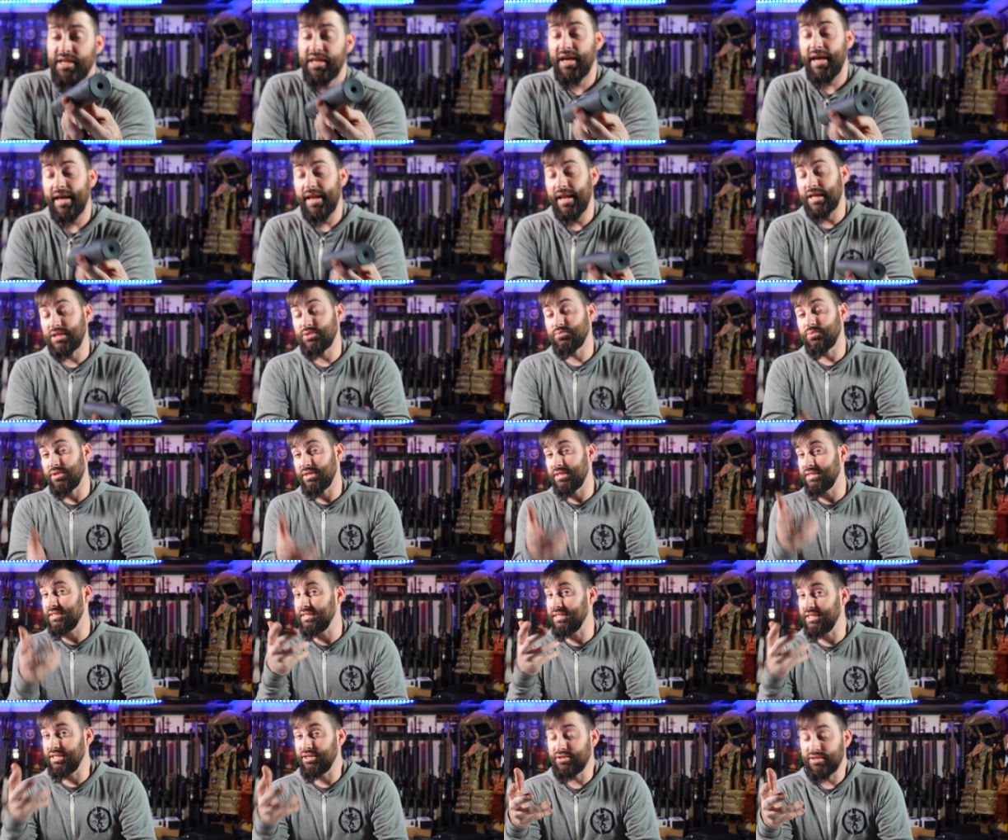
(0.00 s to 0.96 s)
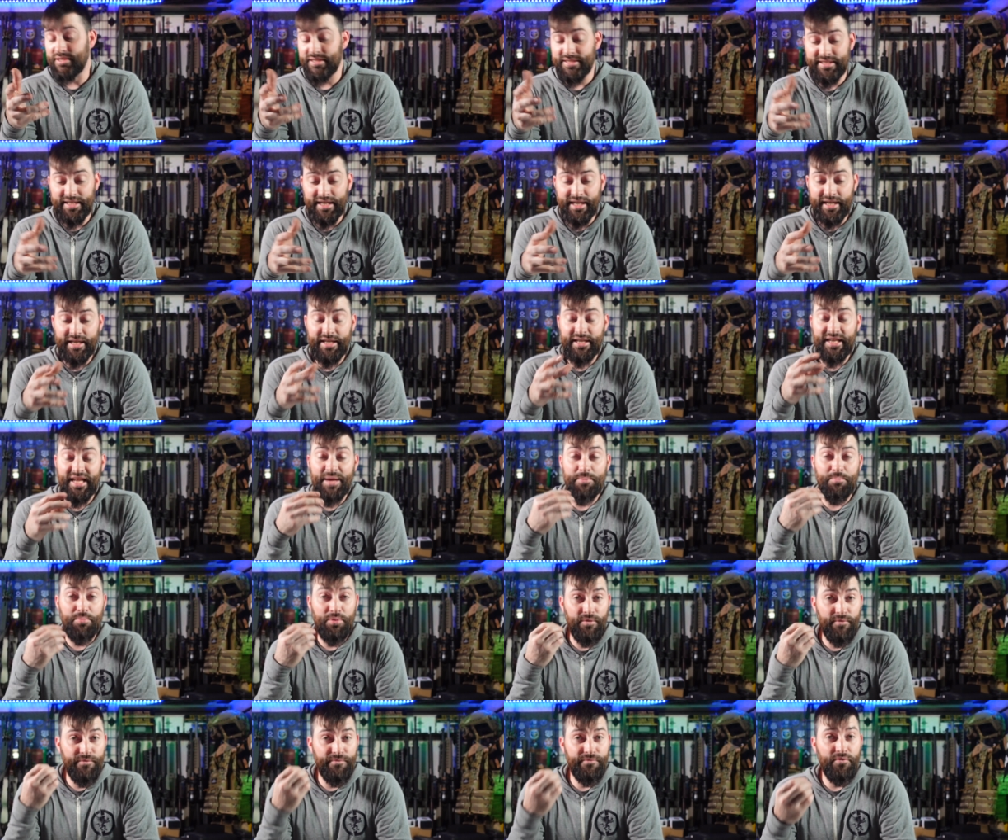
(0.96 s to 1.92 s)
And as we're going to see here in a second, it
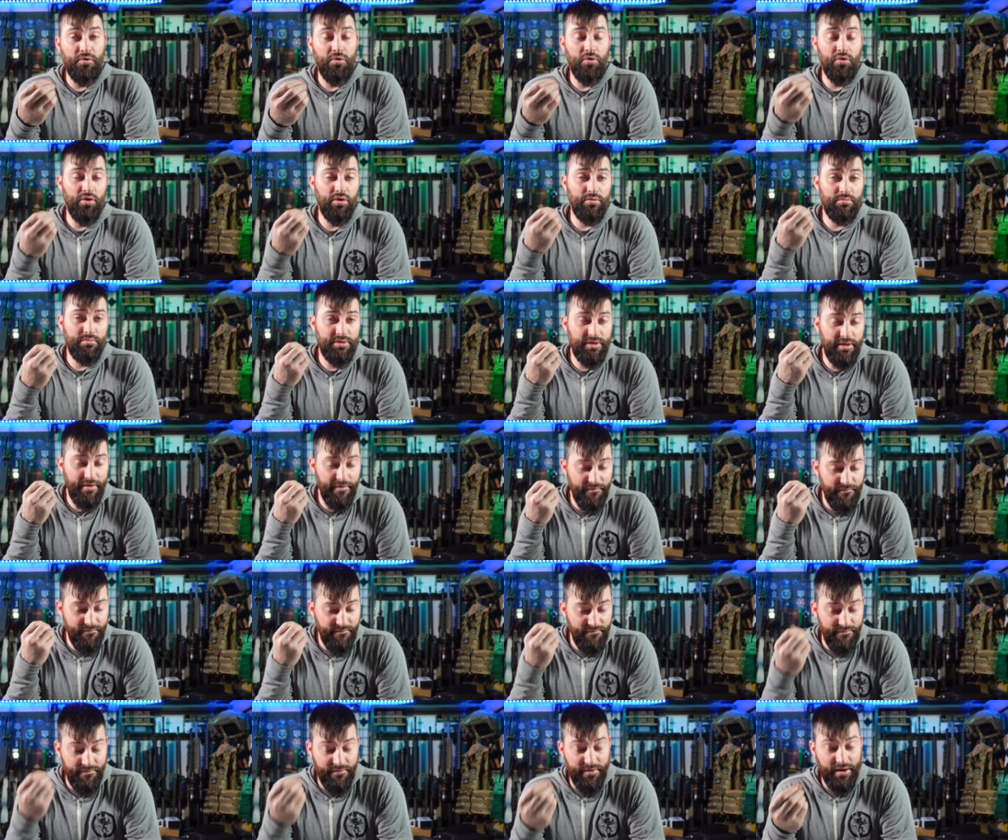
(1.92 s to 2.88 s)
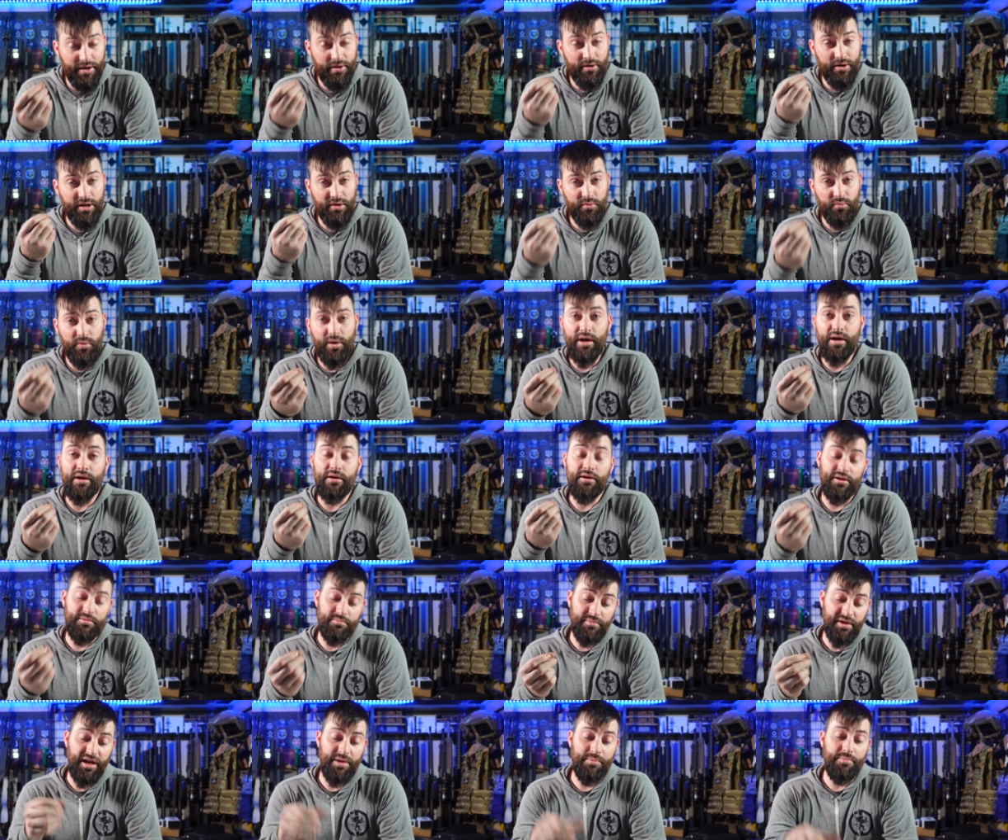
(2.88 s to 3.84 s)
performs very well,
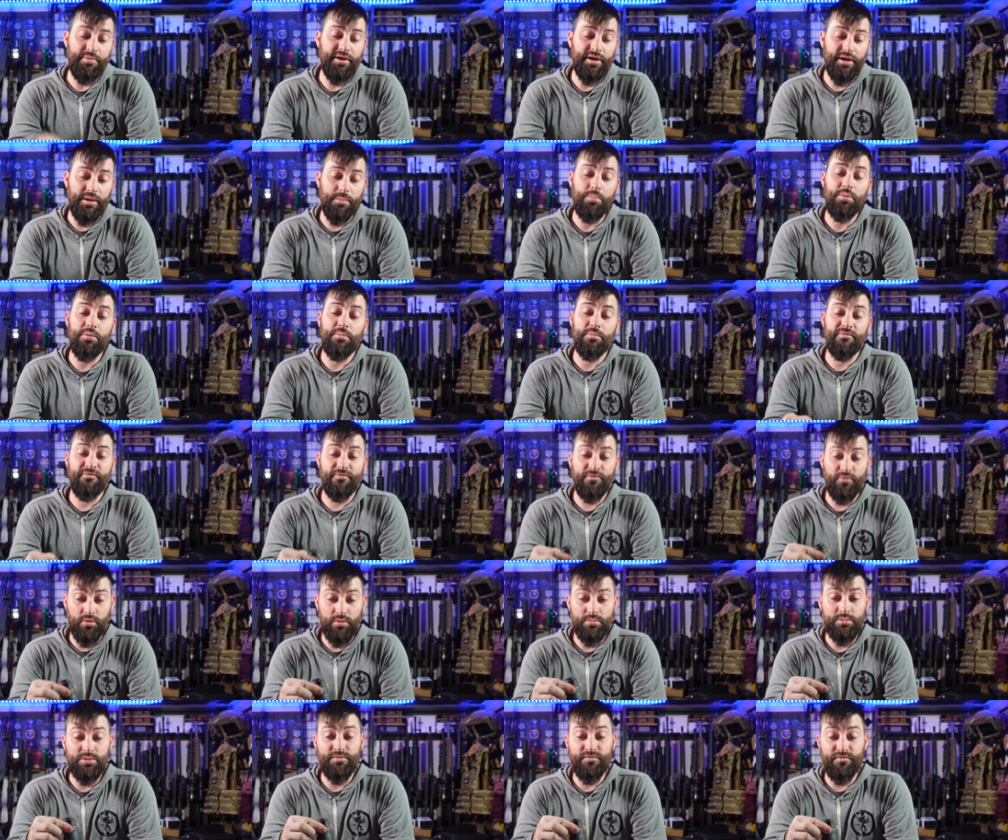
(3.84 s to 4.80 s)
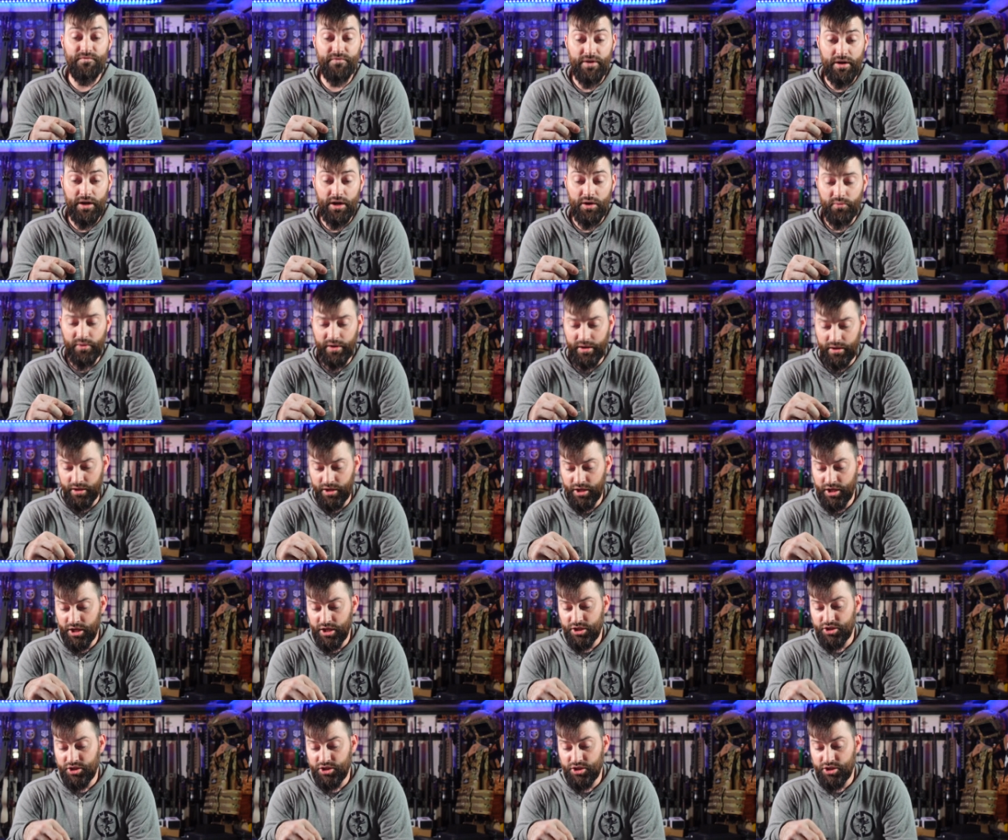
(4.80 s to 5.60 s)
in my opinion. It performs very well.